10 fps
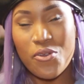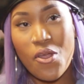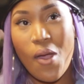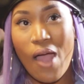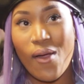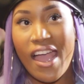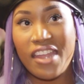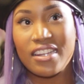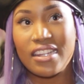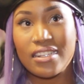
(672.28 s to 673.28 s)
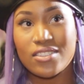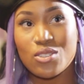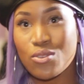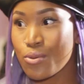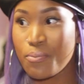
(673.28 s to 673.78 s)
I don't know how I handle
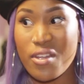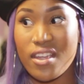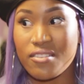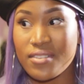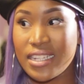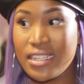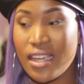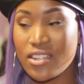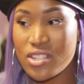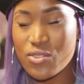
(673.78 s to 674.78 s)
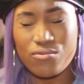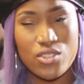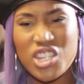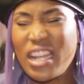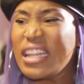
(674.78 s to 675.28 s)
it, just through prayer really, and just
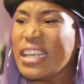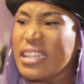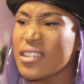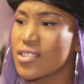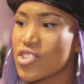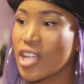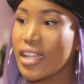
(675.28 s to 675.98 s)
chilling.